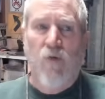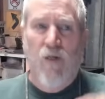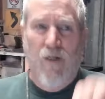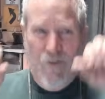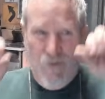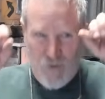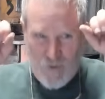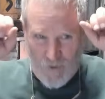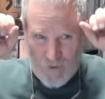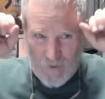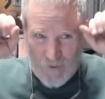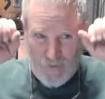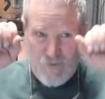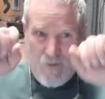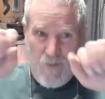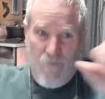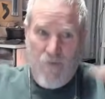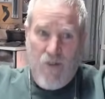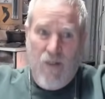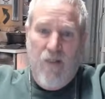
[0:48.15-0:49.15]
and it's going to
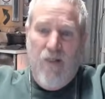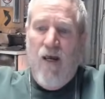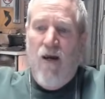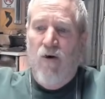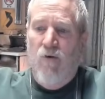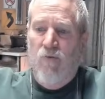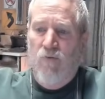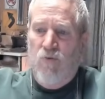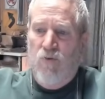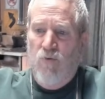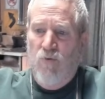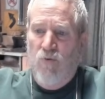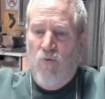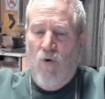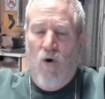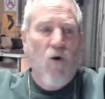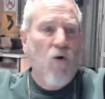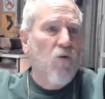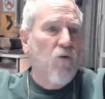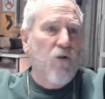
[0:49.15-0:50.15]
divvy it out to
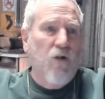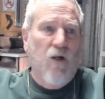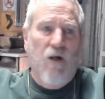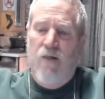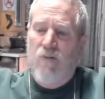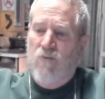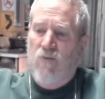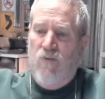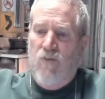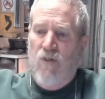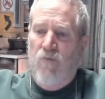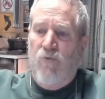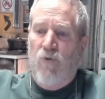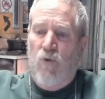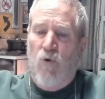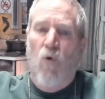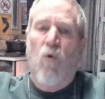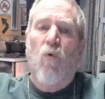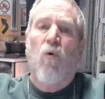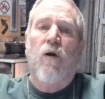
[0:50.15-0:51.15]
all kinds of different
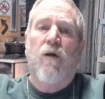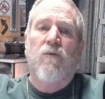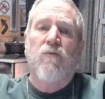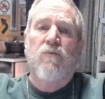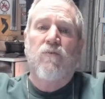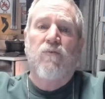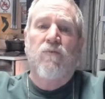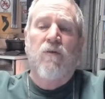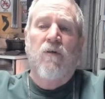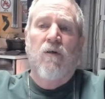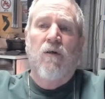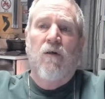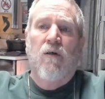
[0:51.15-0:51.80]
coins,